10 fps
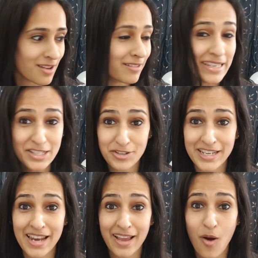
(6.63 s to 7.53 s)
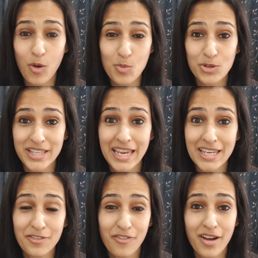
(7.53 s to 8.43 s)
They are literally like almost
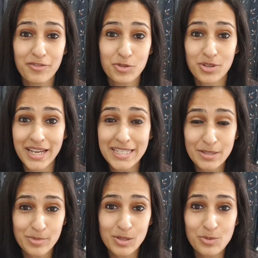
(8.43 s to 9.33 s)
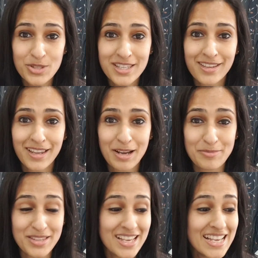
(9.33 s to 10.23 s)
85 to 90 balloons here that
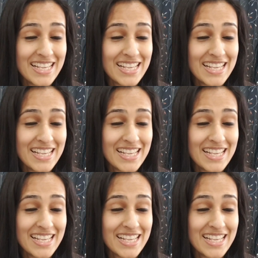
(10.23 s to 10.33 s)
I'm